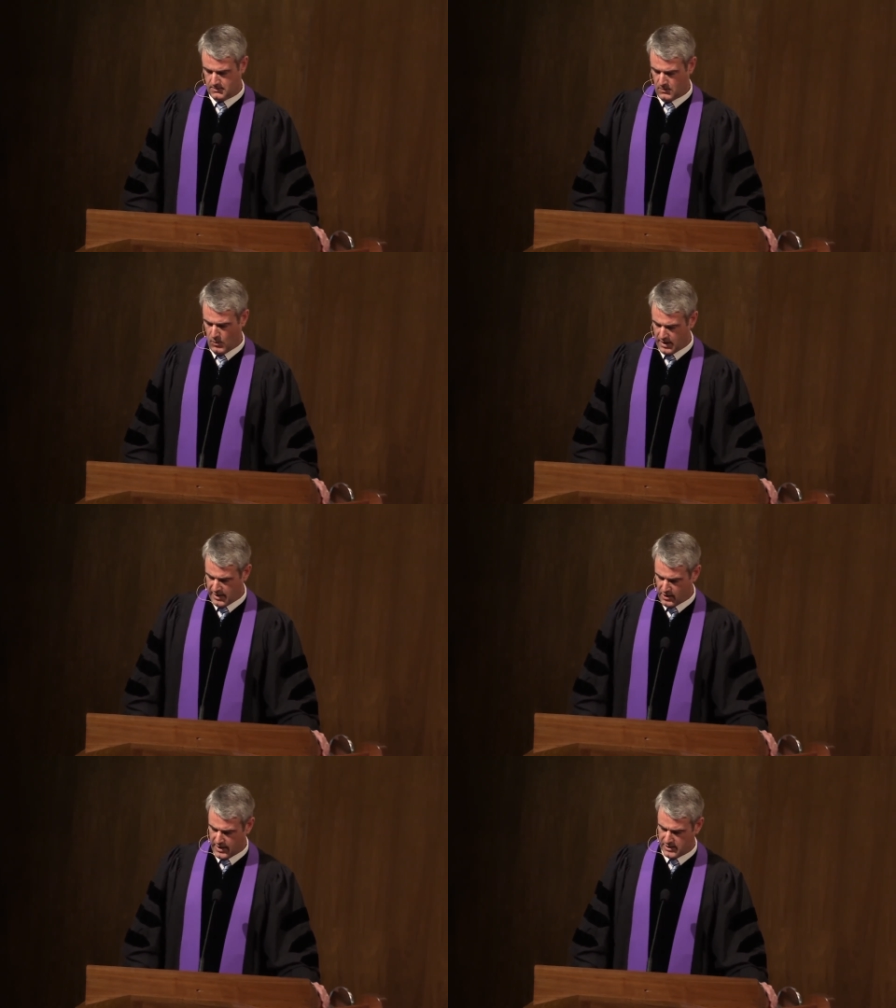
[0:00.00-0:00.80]
Where
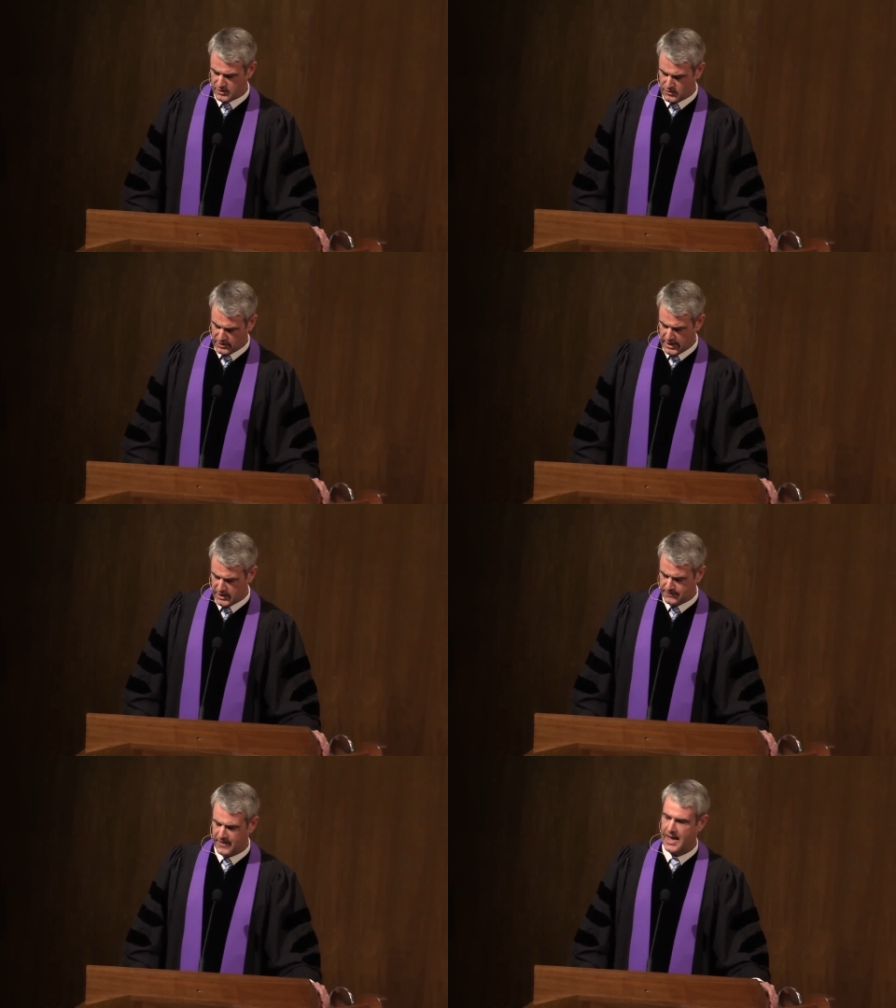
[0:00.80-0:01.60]
there is
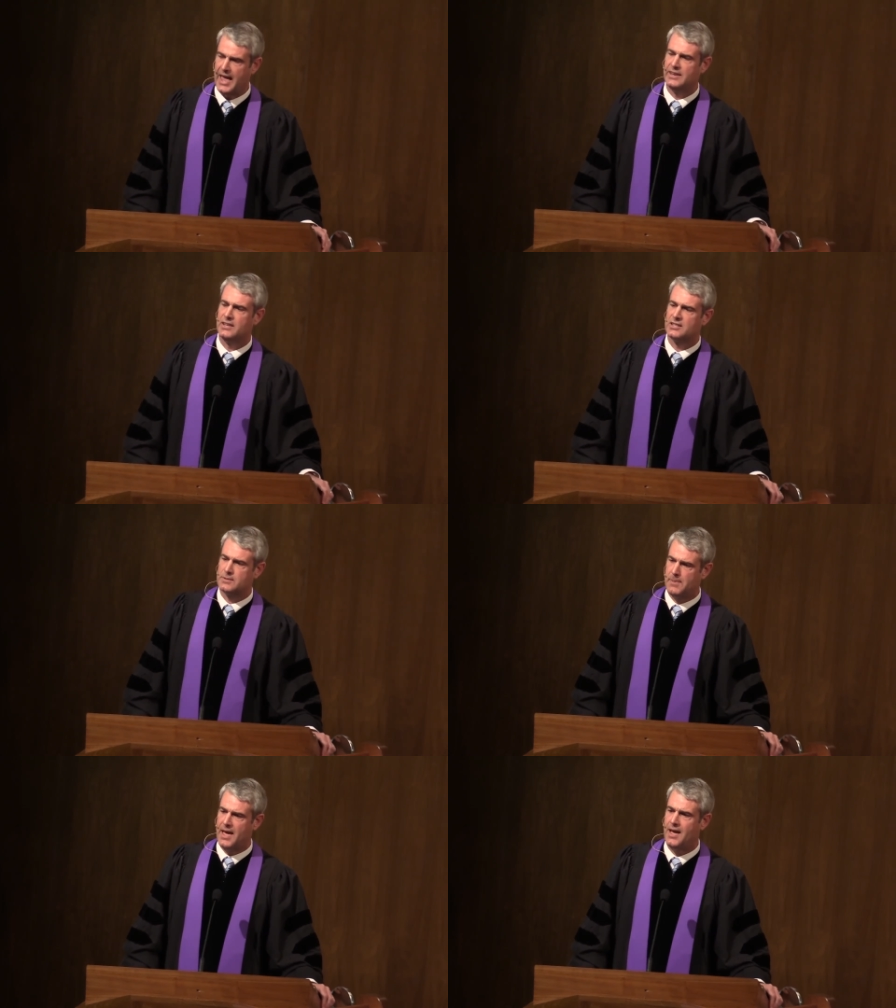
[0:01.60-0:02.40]
grief and
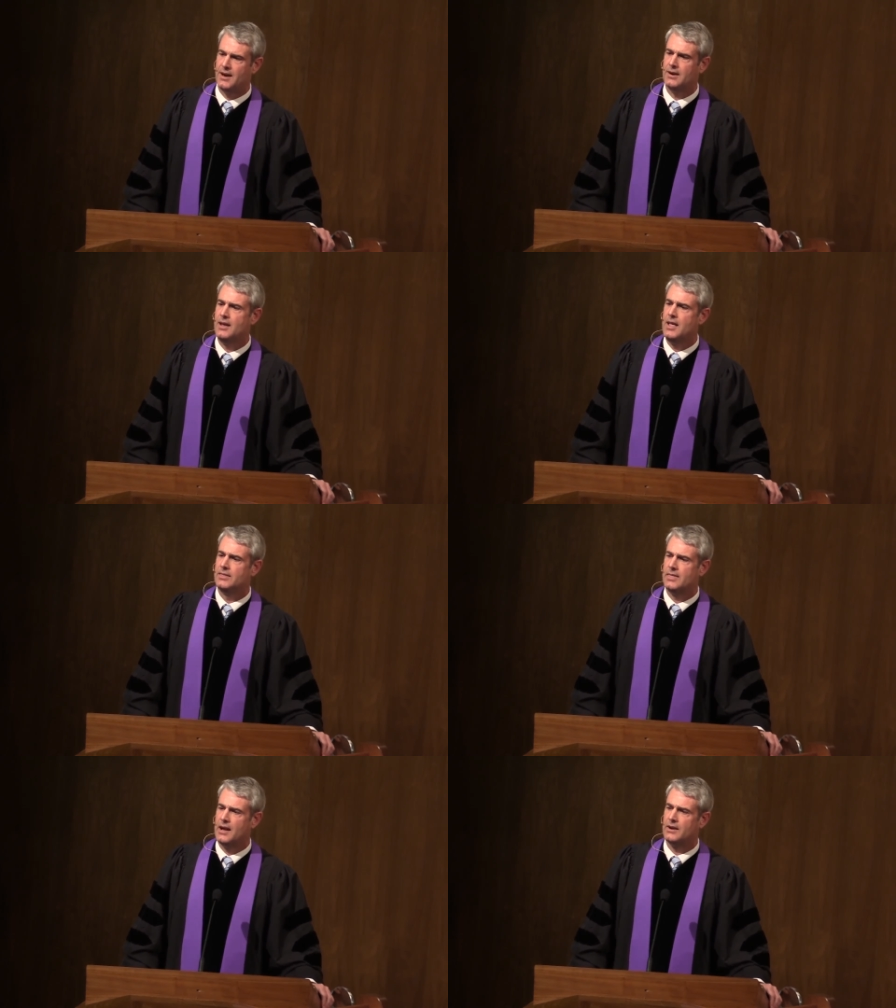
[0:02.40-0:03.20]
despair,
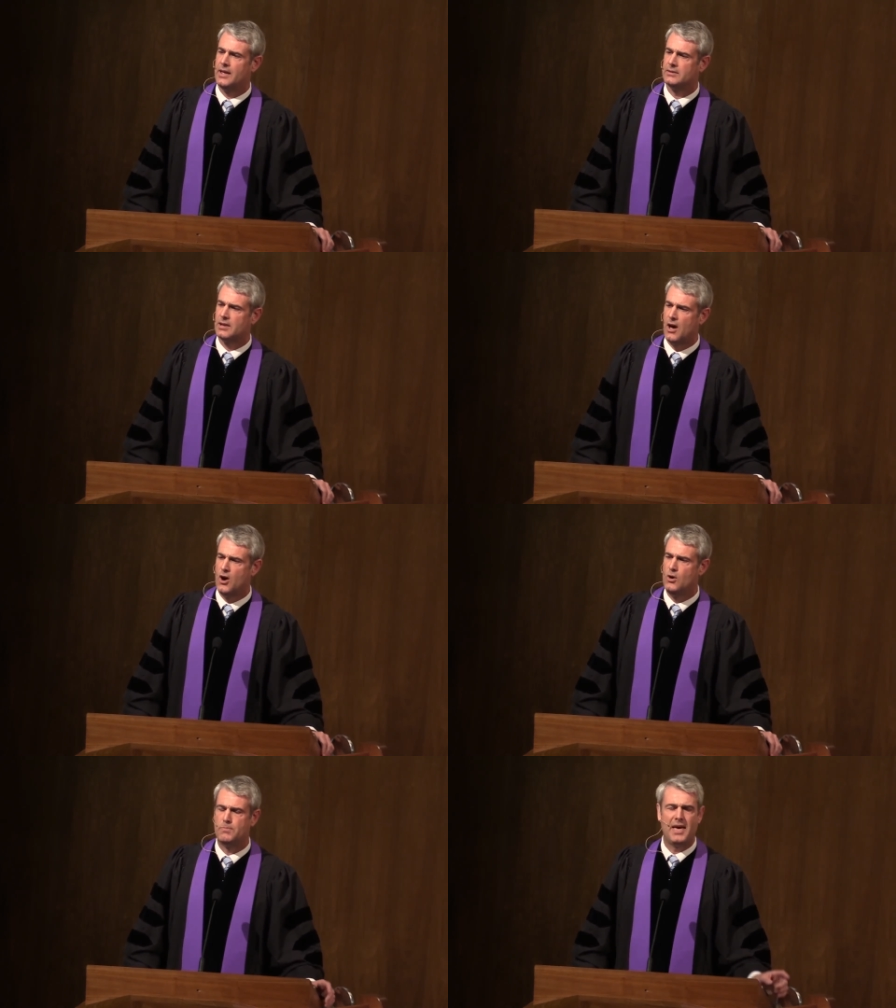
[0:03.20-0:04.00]
there is
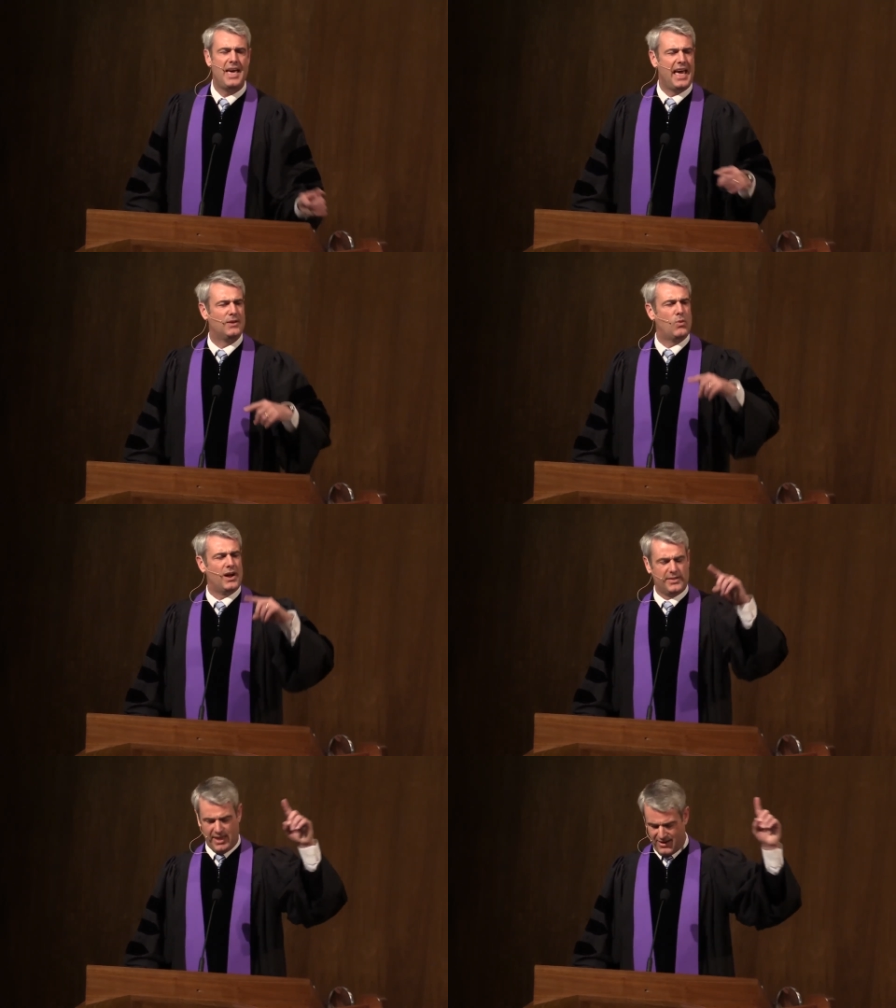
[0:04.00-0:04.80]
hope. And
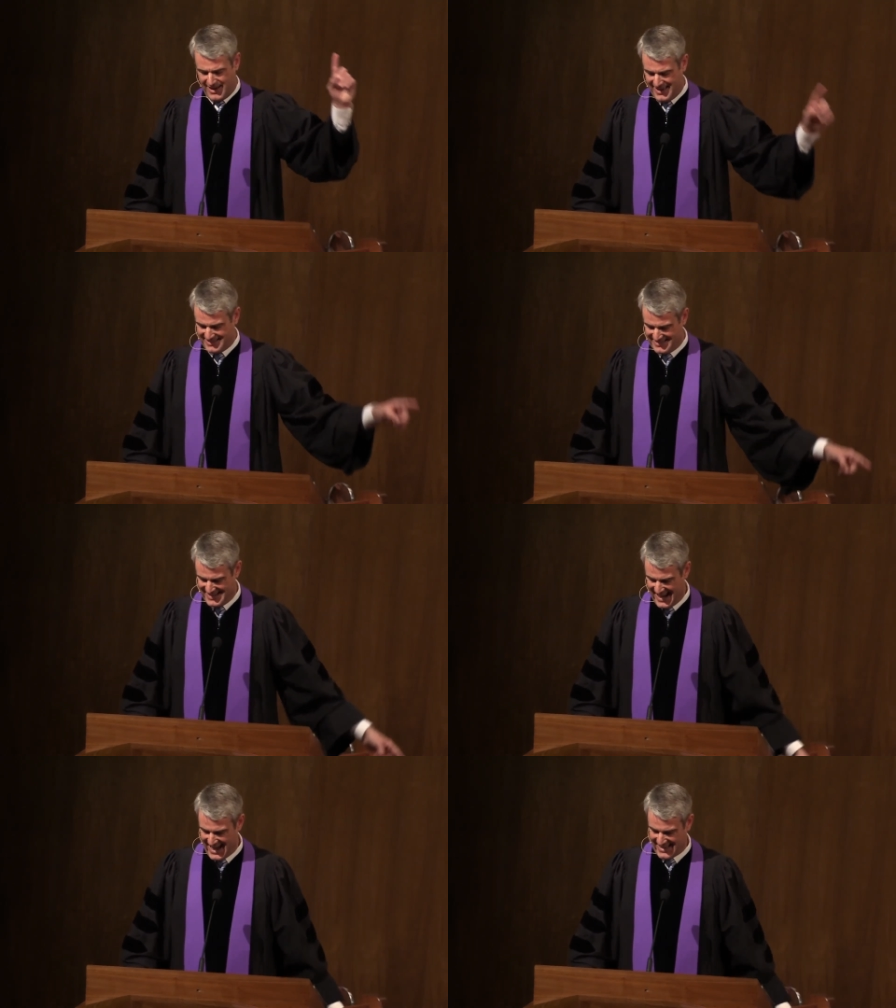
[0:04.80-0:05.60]
where there is
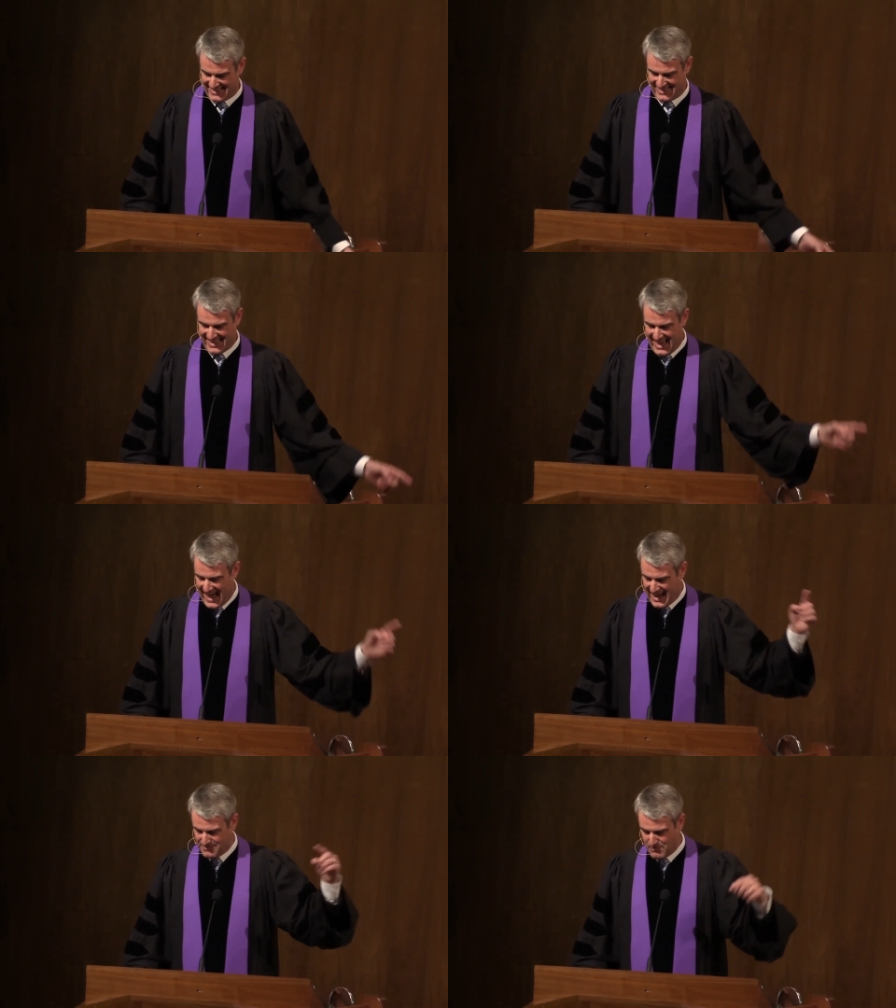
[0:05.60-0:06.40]
death
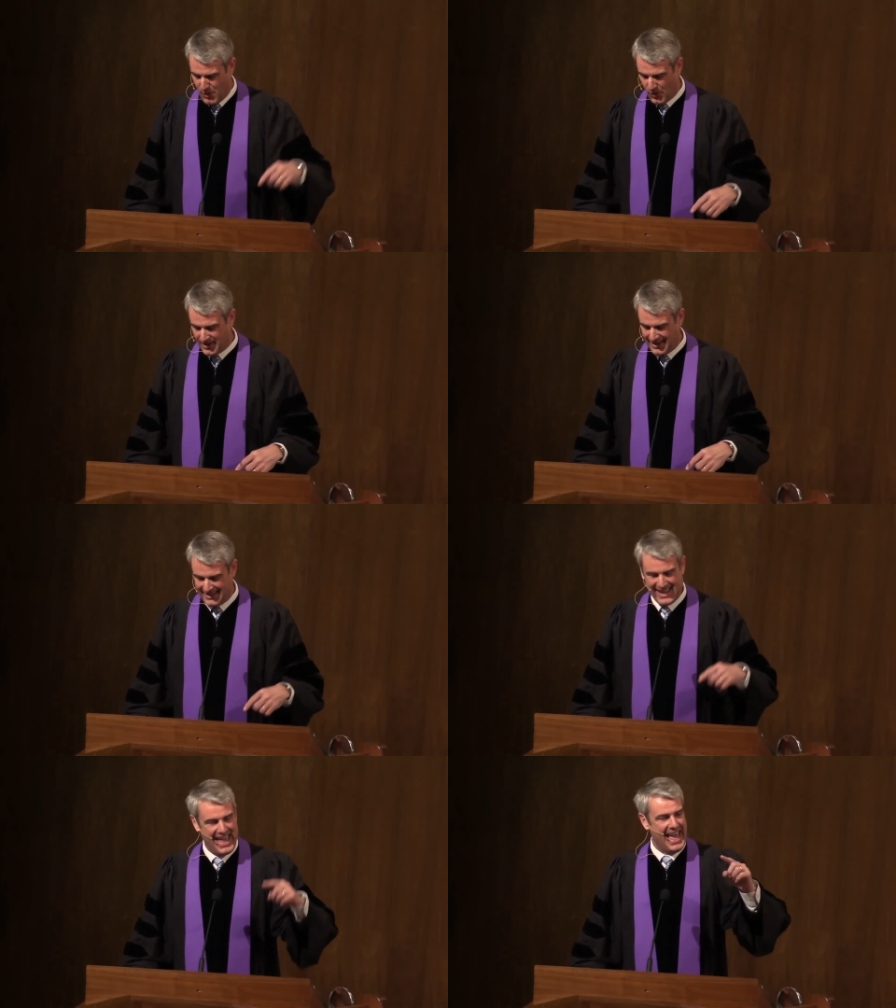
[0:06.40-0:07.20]
and
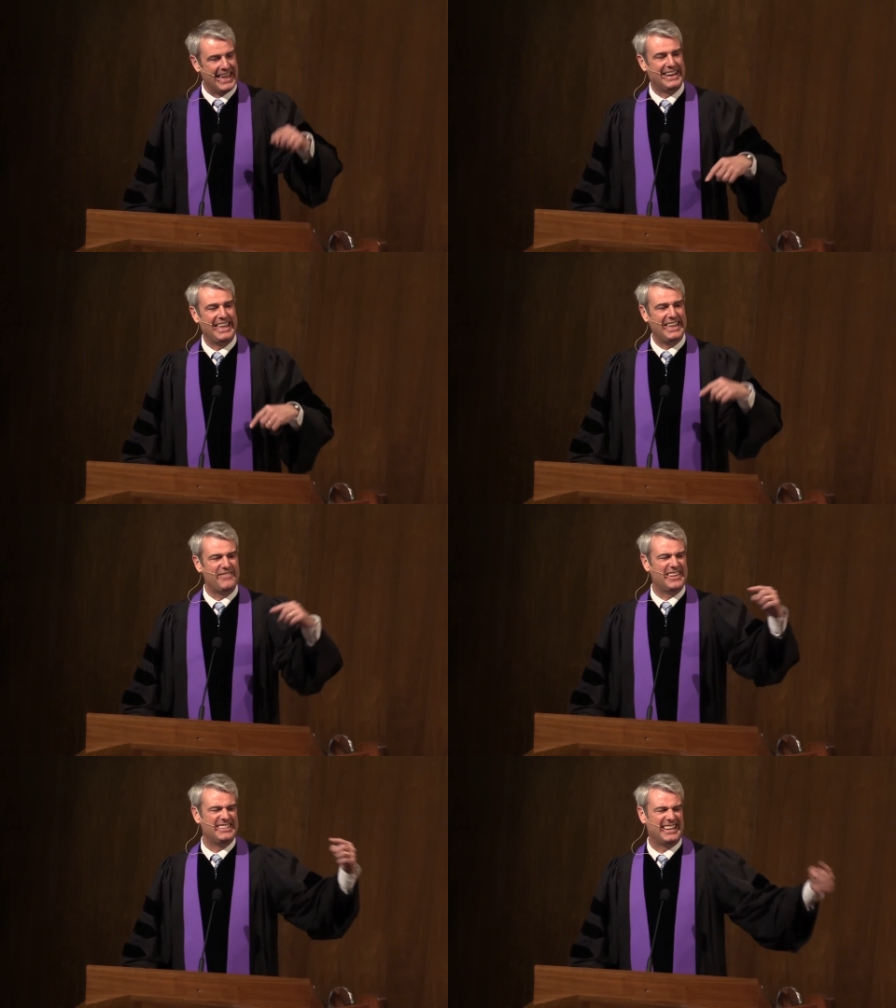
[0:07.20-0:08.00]
mourning and
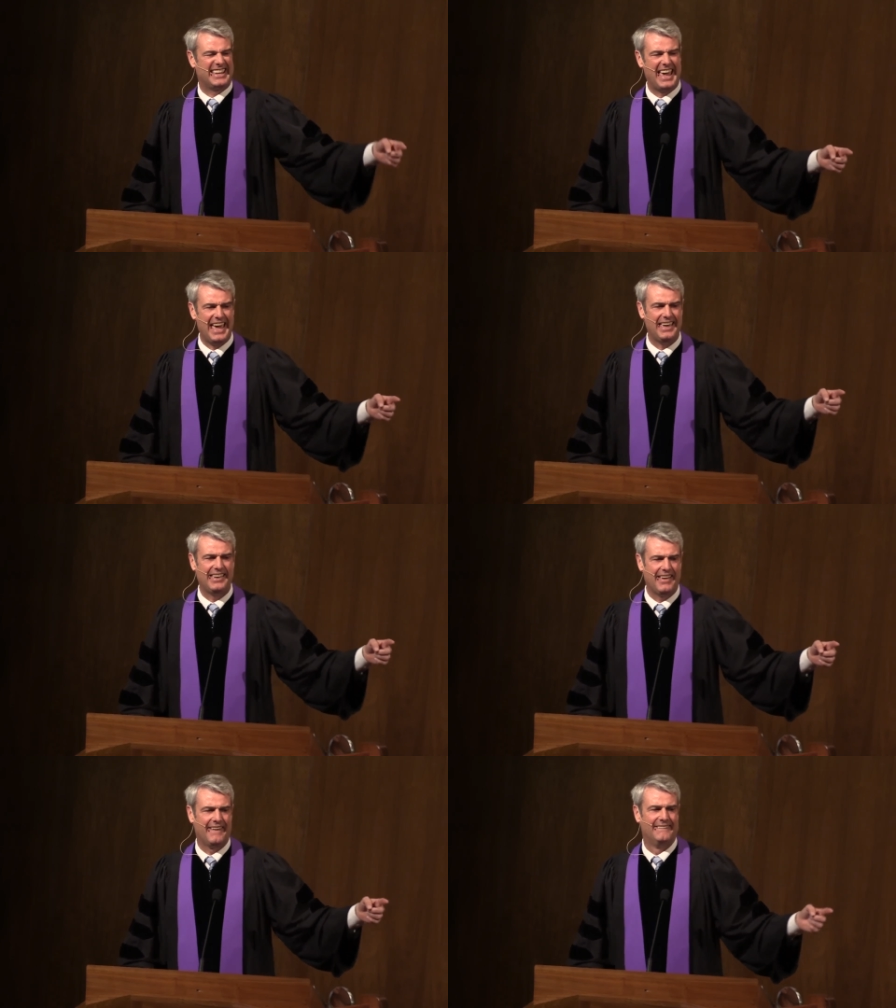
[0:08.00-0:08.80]
even
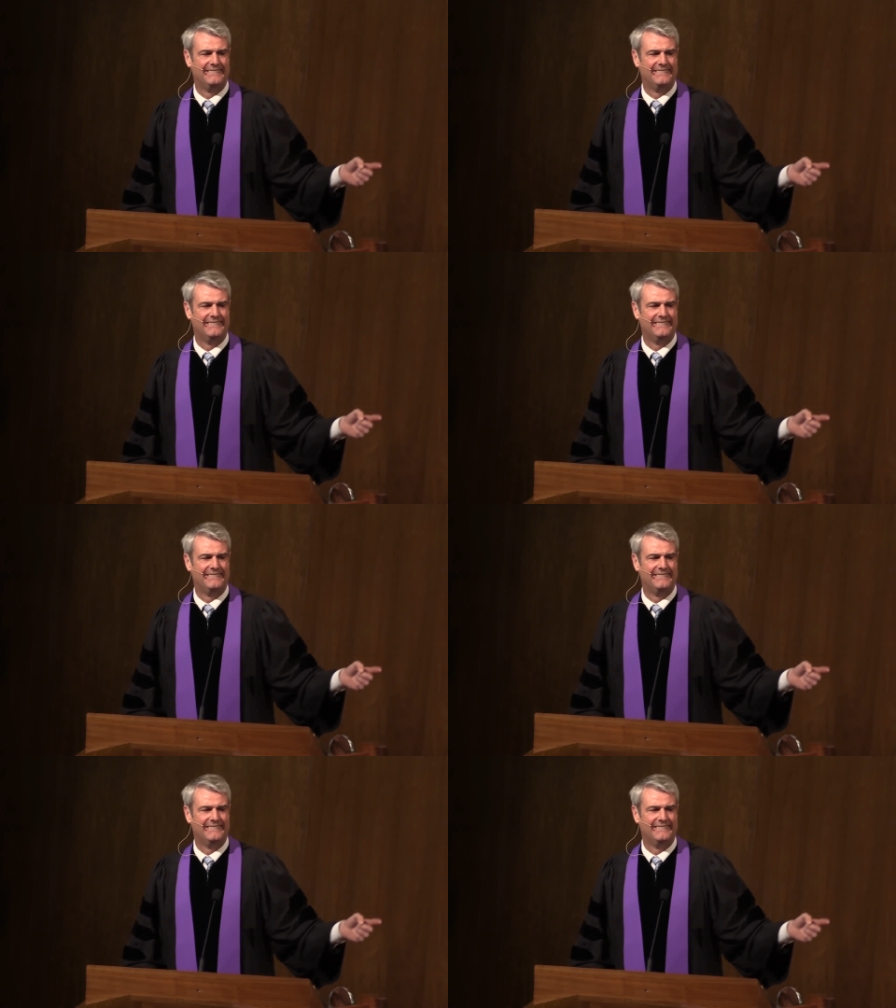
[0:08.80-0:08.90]
decay,